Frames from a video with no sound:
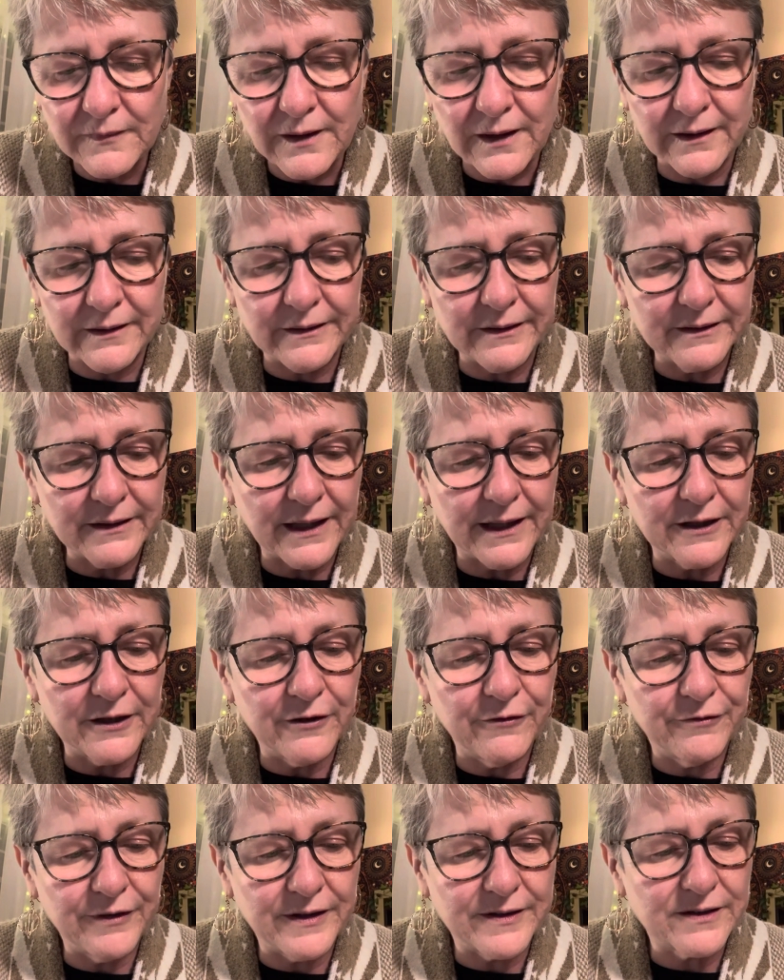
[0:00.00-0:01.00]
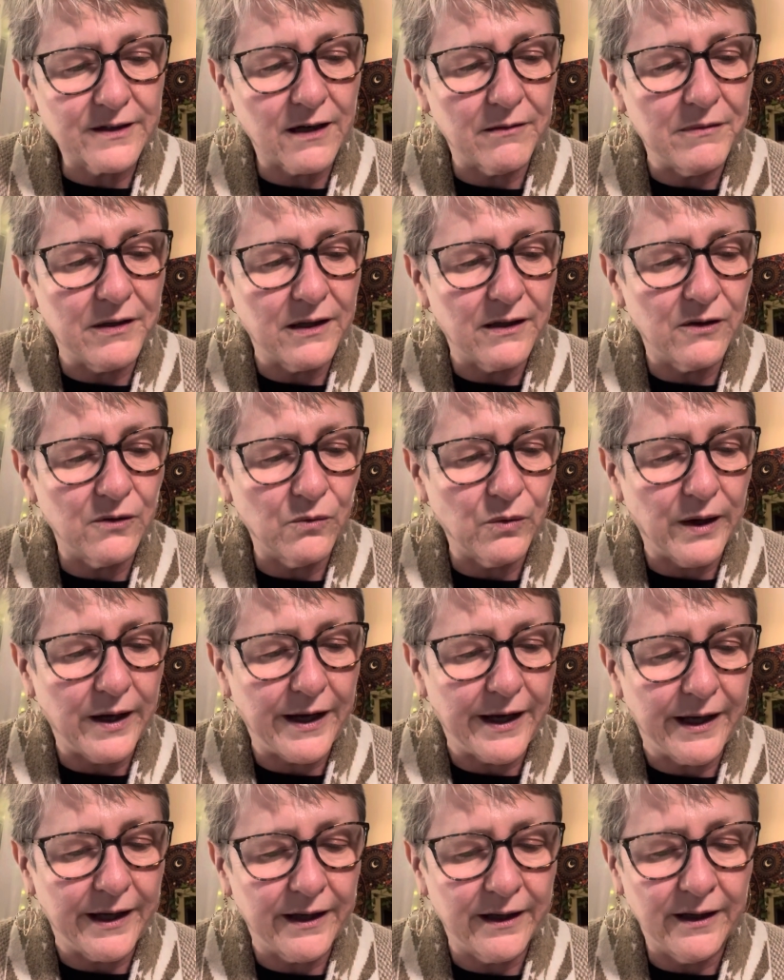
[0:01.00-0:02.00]
in a kind of it's coming
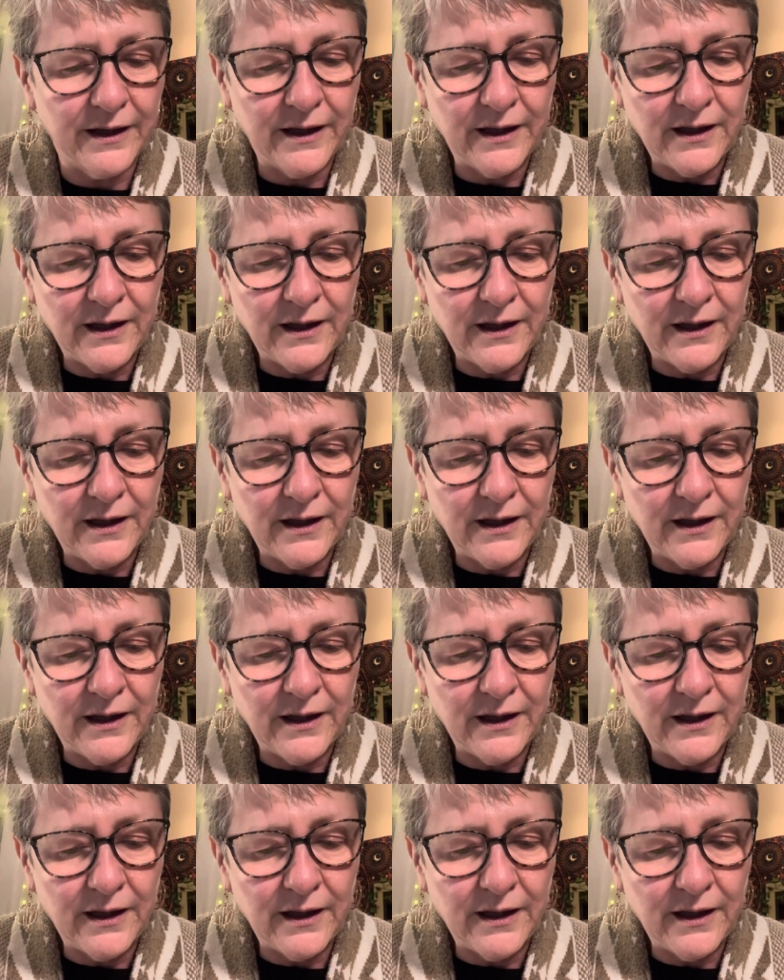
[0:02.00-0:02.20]
way.